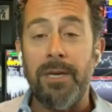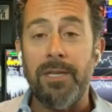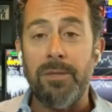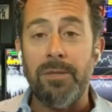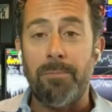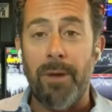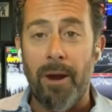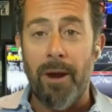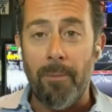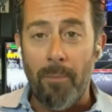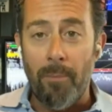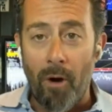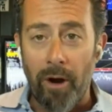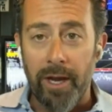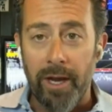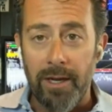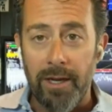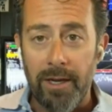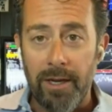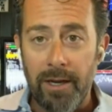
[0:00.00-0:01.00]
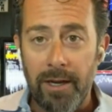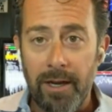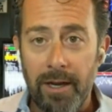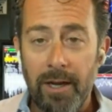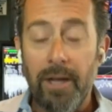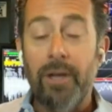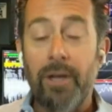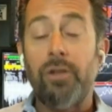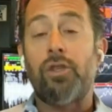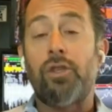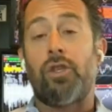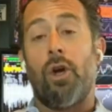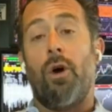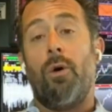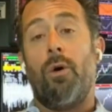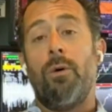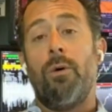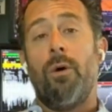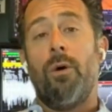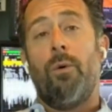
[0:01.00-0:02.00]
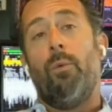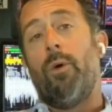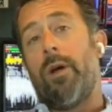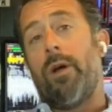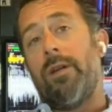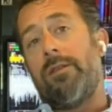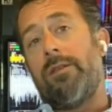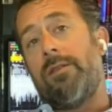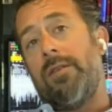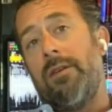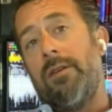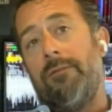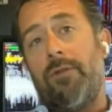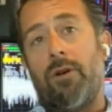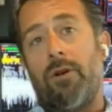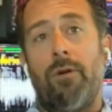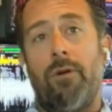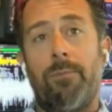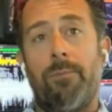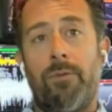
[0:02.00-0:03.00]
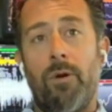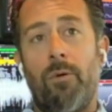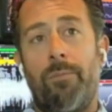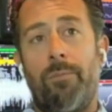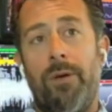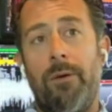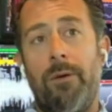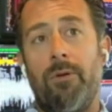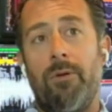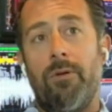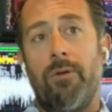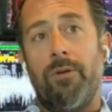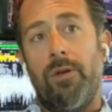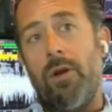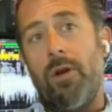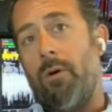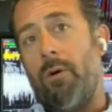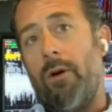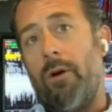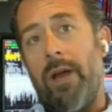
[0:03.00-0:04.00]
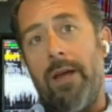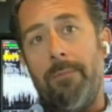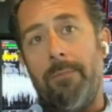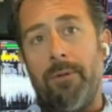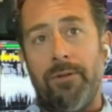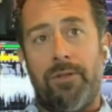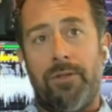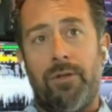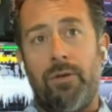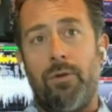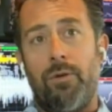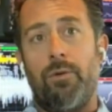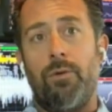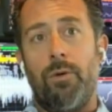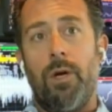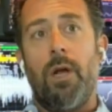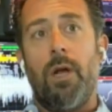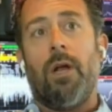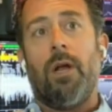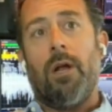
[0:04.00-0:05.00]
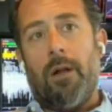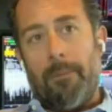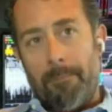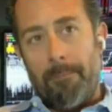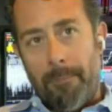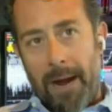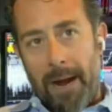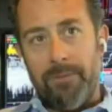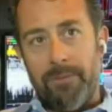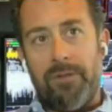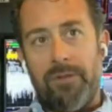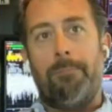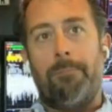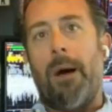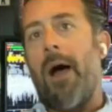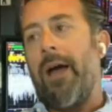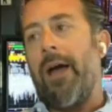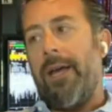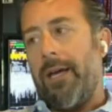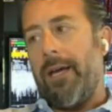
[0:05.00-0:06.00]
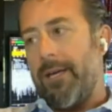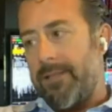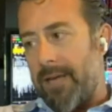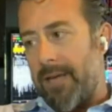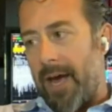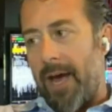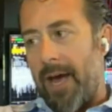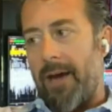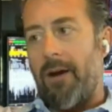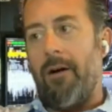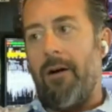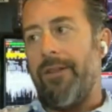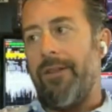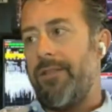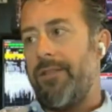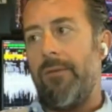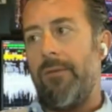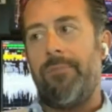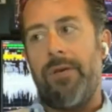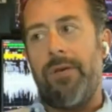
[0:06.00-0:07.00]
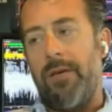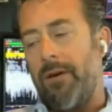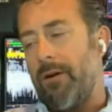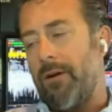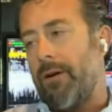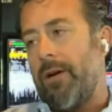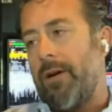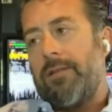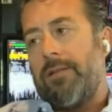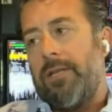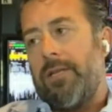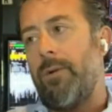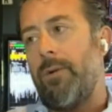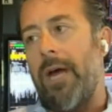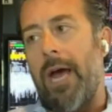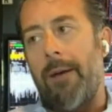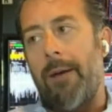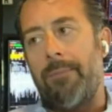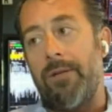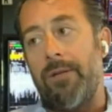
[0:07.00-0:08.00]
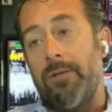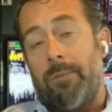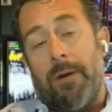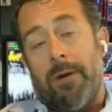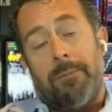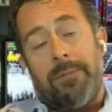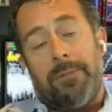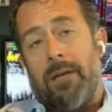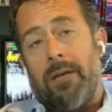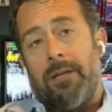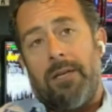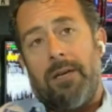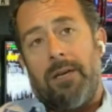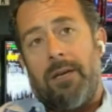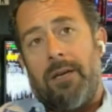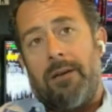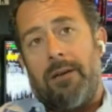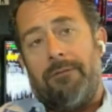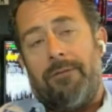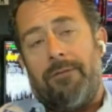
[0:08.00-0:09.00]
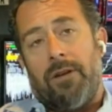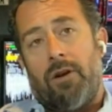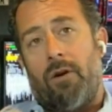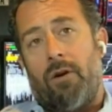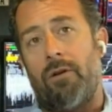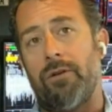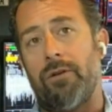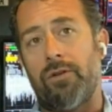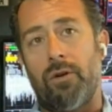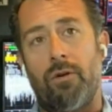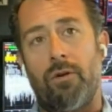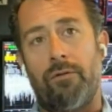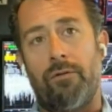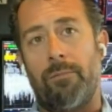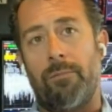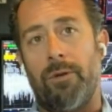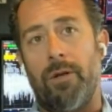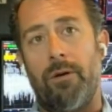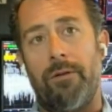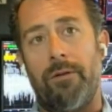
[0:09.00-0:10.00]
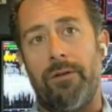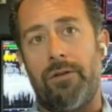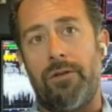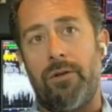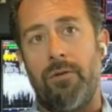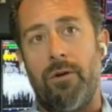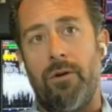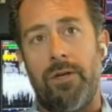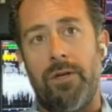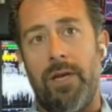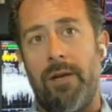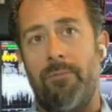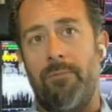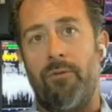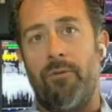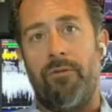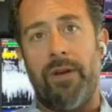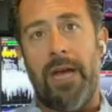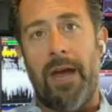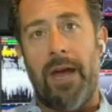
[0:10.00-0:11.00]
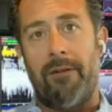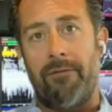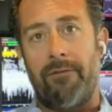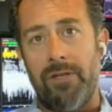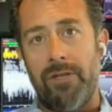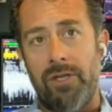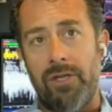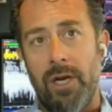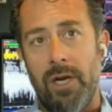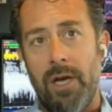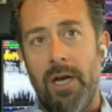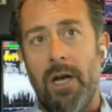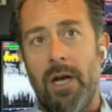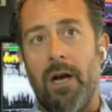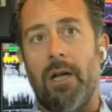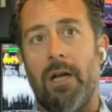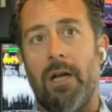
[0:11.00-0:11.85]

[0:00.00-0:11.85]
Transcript: it means bear market so we're going to see if the crypto people you know are able to mount a buying attack on the dip here and see what happens but i'm telling you if it curls over below the 200 day moving average